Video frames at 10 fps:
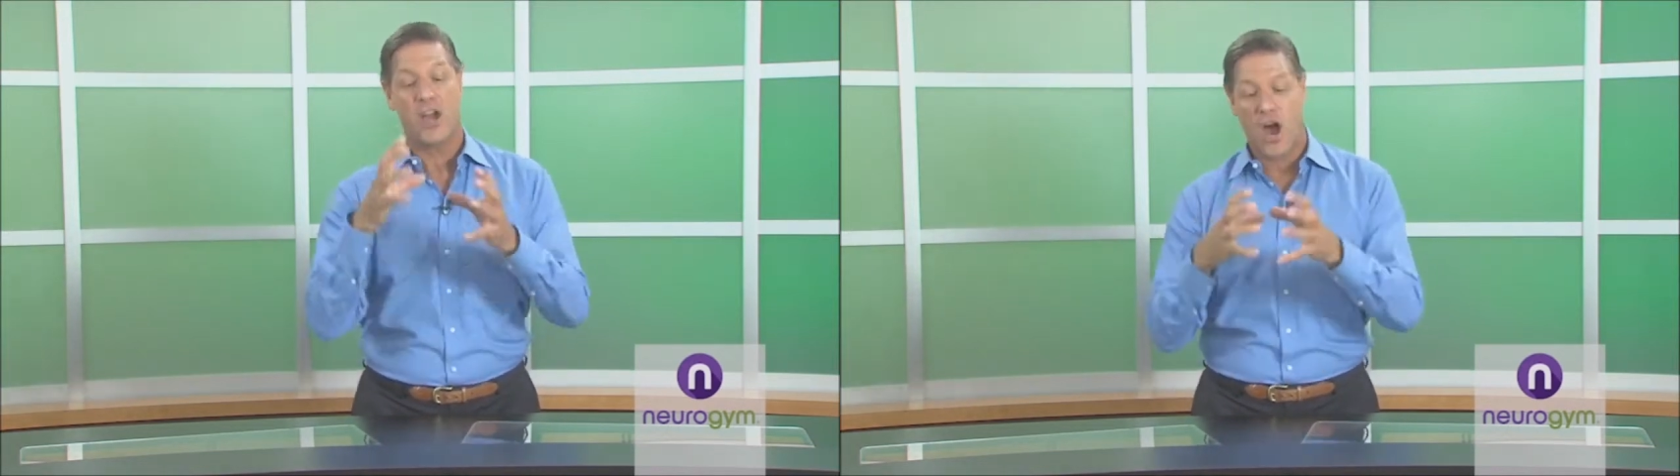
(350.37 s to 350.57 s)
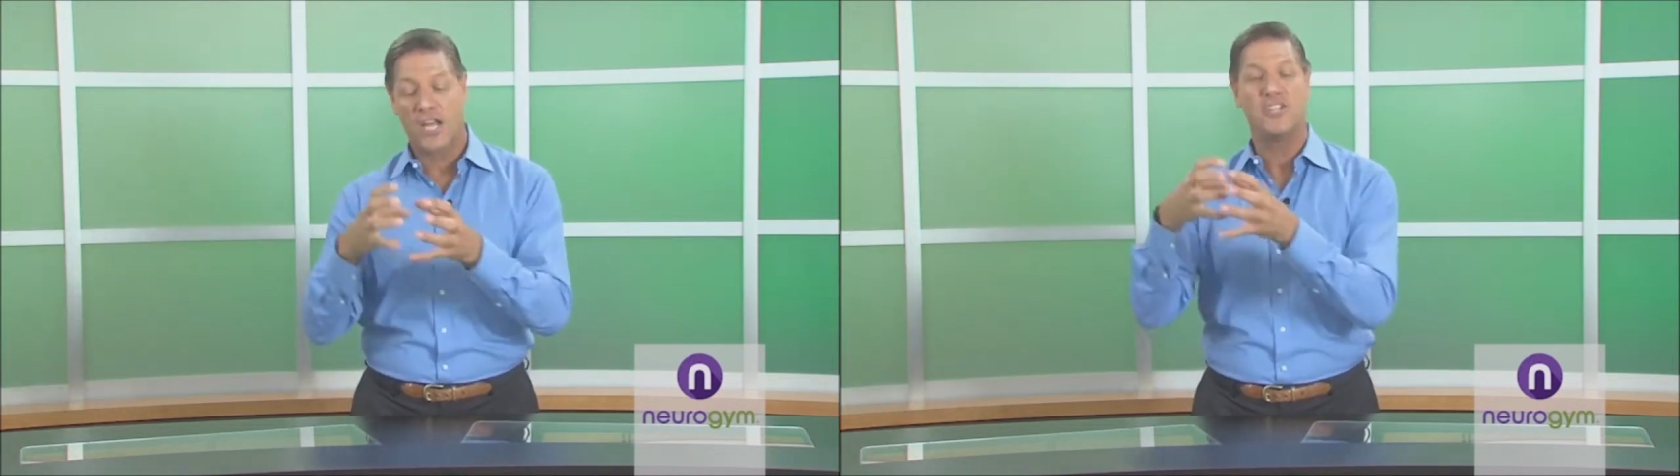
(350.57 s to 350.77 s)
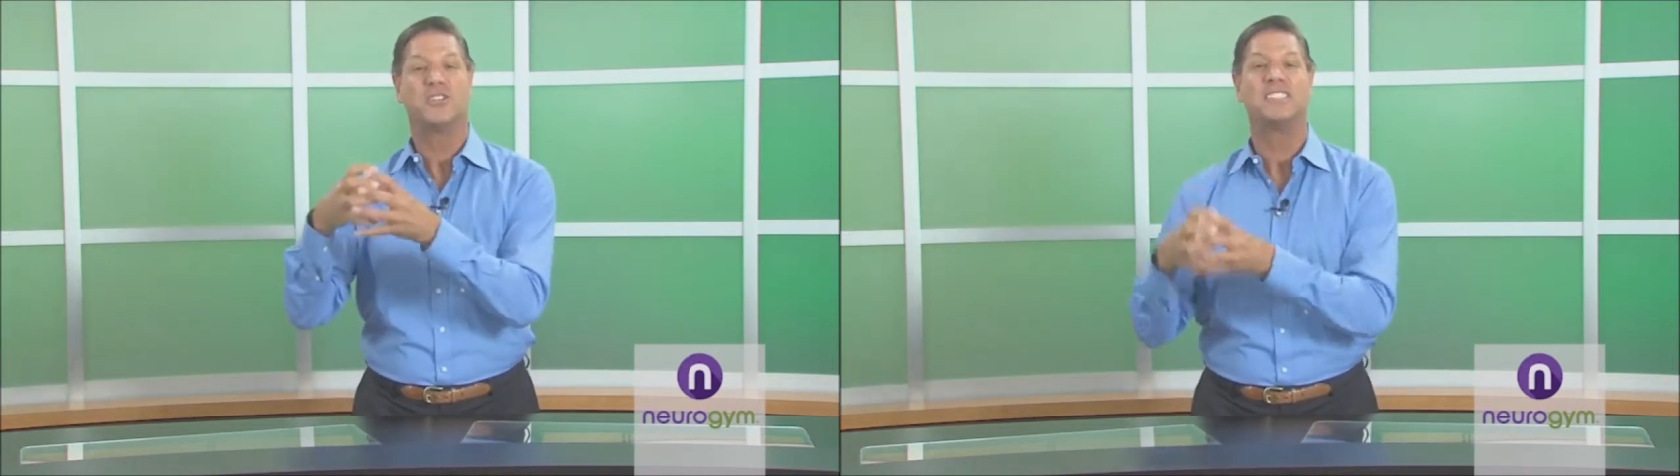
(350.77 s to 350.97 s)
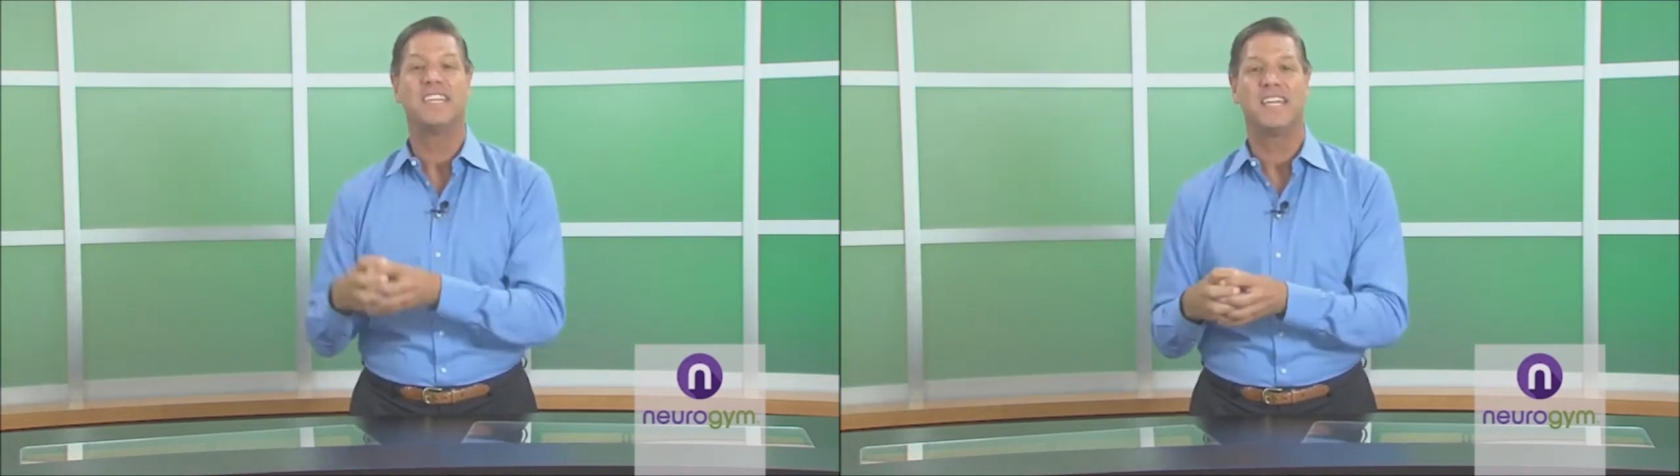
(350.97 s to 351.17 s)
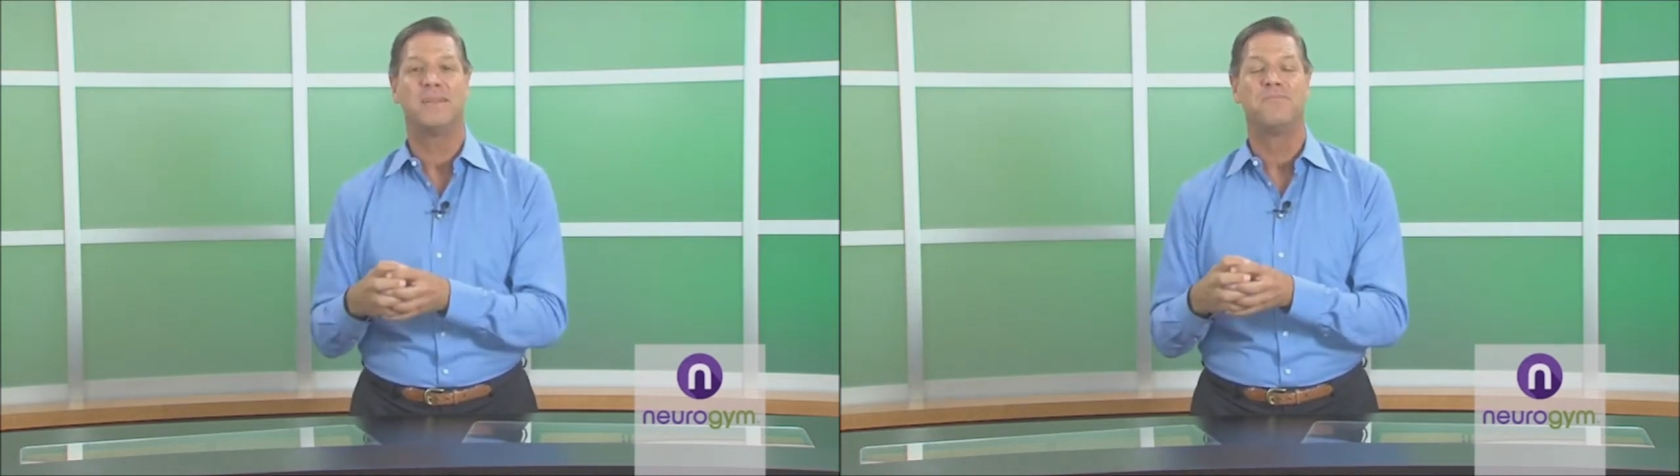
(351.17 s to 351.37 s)
on your
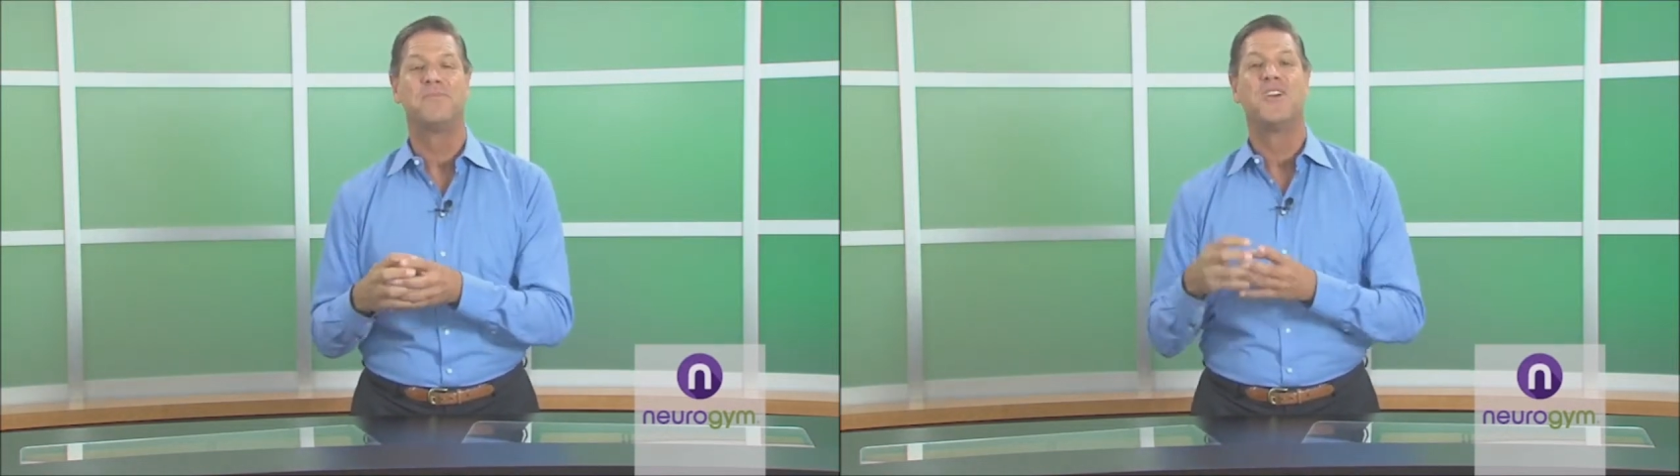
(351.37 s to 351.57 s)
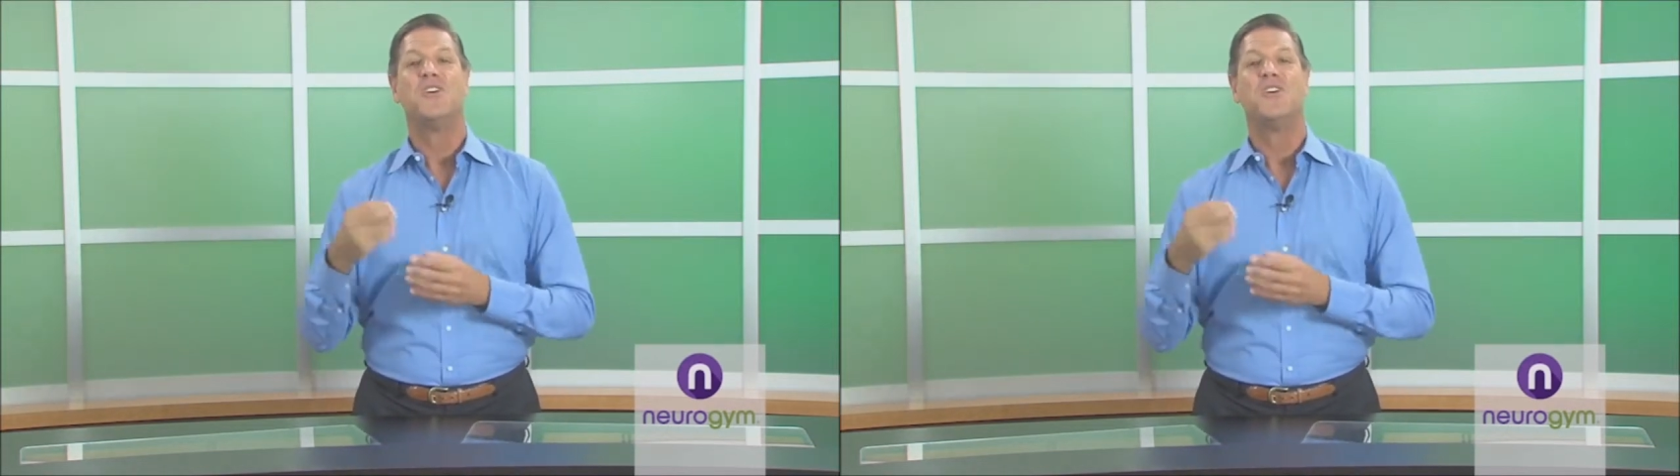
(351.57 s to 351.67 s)
team